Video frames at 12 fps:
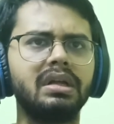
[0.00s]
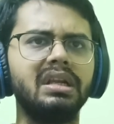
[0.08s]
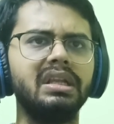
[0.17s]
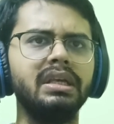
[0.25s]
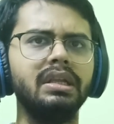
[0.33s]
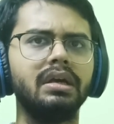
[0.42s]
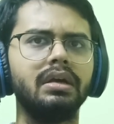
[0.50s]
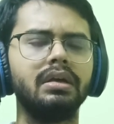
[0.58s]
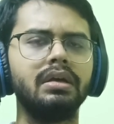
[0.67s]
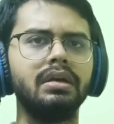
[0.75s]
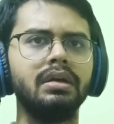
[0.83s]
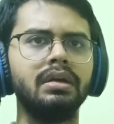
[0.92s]

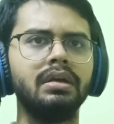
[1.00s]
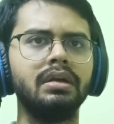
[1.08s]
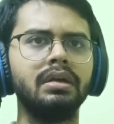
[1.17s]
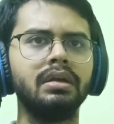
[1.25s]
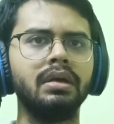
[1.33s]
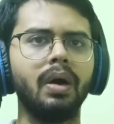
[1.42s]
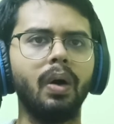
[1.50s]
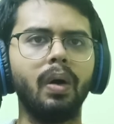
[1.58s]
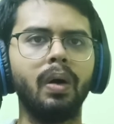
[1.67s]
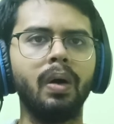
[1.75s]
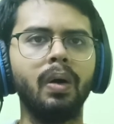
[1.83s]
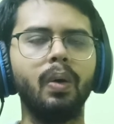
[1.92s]
Cleaner.
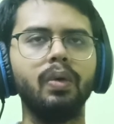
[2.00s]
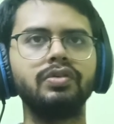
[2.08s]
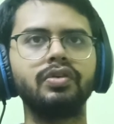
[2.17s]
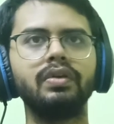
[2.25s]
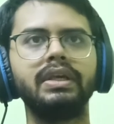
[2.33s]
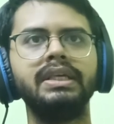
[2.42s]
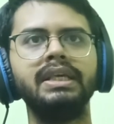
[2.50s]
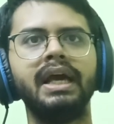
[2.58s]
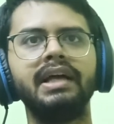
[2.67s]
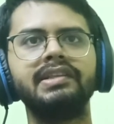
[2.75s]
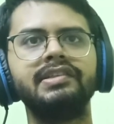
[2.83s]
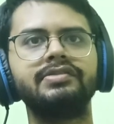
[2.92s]
Oh, so he
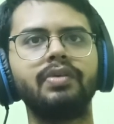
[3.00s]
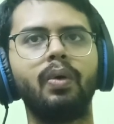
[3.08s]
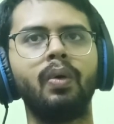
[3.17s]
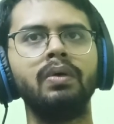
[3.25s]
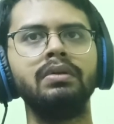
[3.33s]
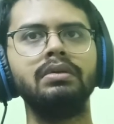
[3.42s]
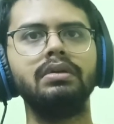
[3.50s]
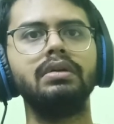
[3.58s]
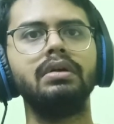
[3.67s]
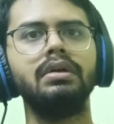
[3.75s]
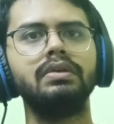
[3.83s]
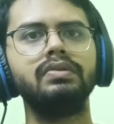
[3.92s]
has his
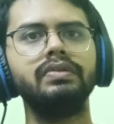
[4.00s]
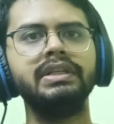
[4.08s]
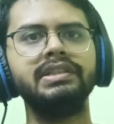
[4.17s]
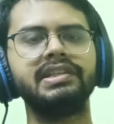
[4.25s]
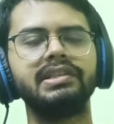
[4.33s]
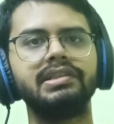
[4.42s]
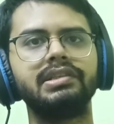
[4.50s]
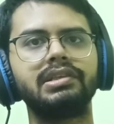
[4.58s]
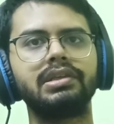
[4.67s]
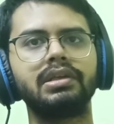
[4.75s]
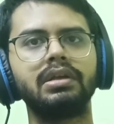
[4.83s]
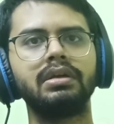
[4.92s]
own
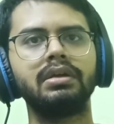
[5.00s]
reasons.